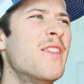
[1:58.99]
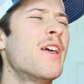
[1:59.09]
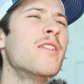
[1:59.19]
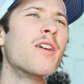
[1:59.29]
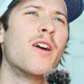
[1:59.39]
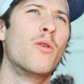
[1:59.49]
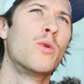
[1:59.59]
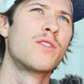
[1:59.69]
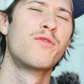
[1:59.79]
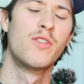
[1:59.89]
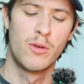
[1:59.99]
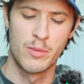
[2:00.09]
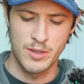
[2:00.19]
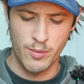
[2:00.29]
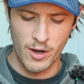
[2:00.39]
And then which
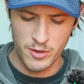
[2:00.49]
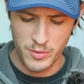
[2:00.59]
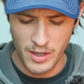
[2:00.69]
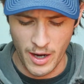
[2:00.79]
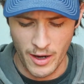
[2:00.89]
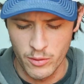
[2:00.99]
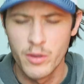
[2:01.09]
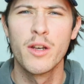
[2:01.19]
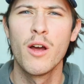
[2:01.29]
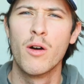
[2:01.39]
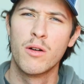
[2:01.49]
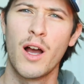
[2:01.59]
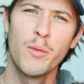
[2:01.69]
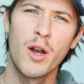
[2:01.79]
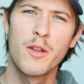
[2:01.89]
film inspires me? I don't really know.
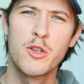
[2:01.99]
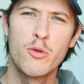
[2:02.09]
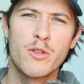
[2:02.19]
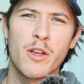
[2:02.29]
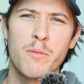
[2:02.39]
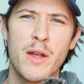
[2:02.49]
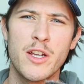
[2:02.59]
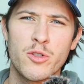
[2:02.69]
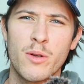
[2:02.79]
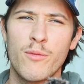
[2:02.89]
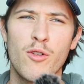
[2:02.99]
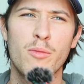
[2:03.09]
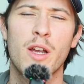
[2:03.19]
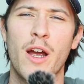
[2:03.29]
I'm not a huge like mainstream film